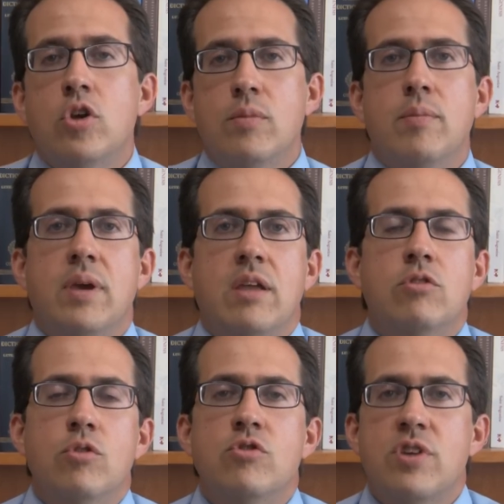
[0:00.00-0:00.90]
human
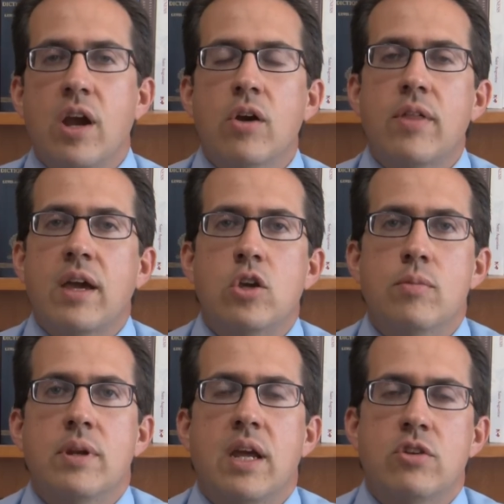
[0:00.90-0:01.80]
beings who share that
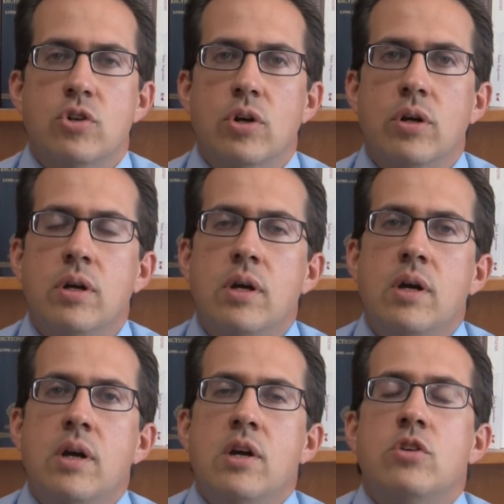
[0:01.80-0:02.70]
human nature
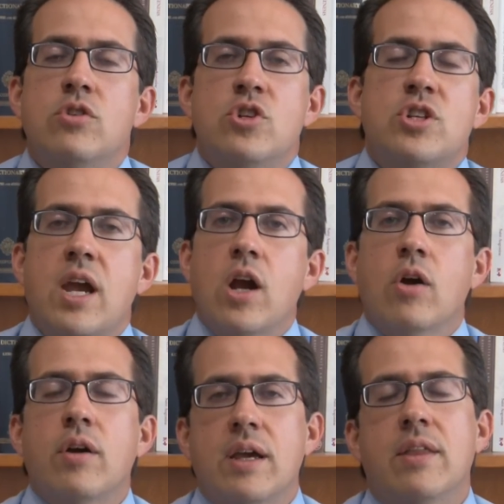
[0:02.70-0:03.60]
to
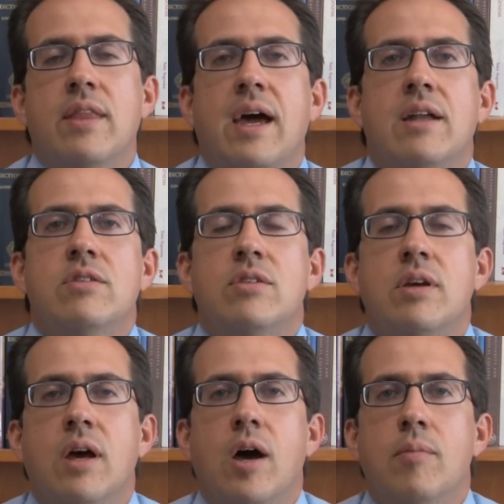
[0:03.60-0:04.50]
share in that
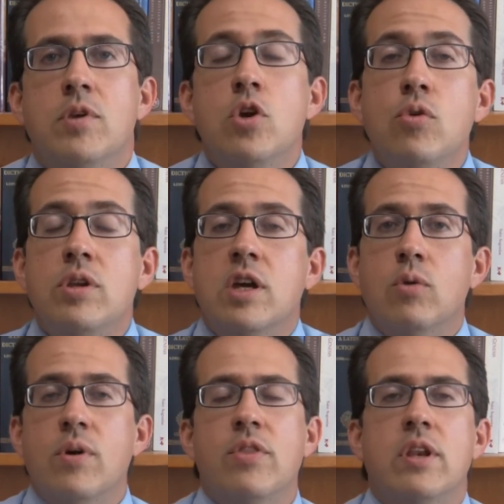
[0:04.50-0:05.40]
um,
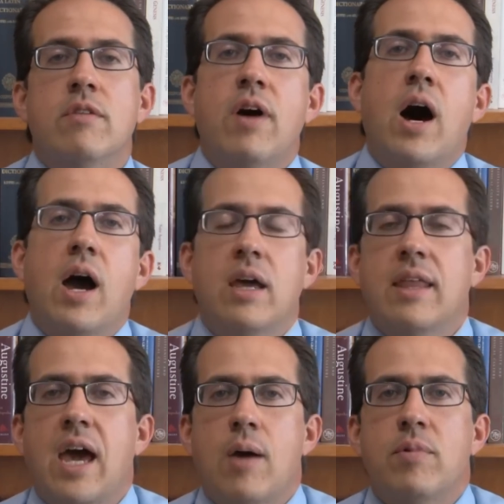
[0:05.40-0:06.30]
union with the divine
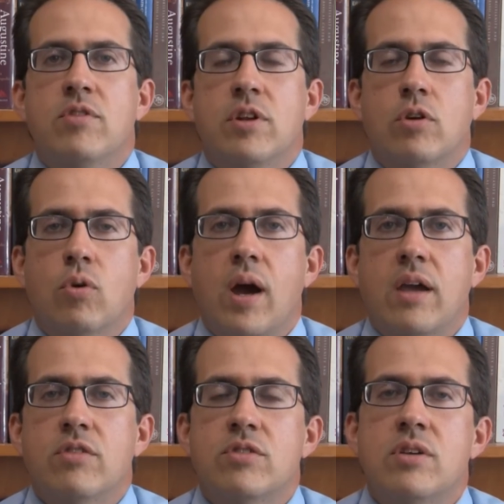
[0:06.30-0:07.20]
that happens in
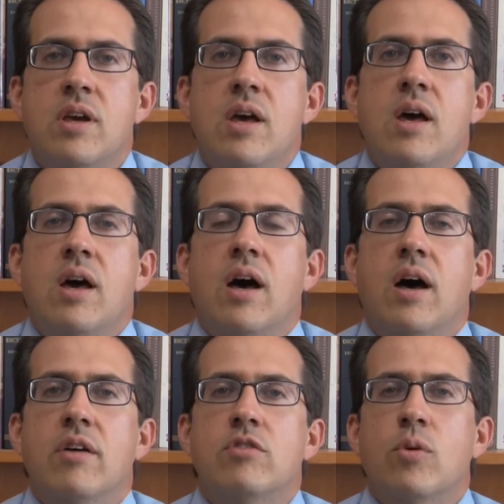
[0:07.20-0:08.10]
Christ.
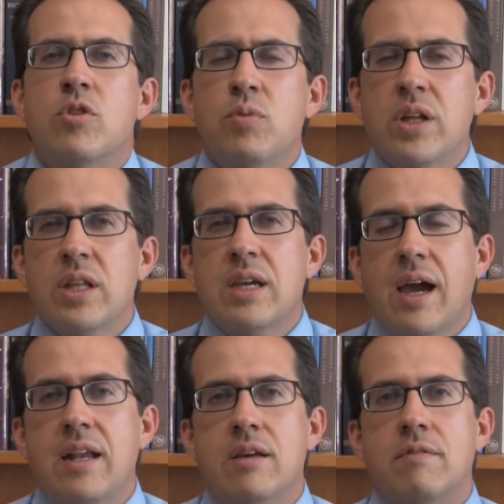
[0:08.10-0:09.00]
Uh, so it's really
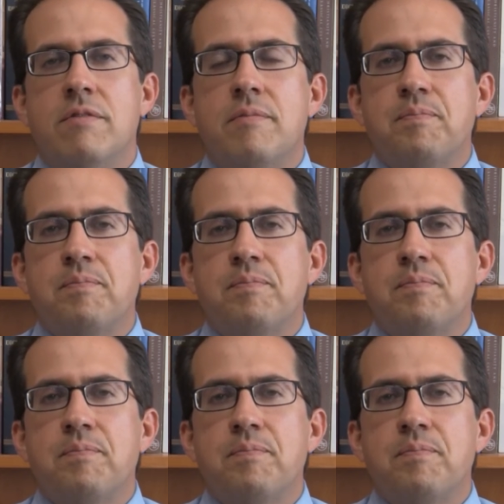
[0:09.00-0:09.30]
kind of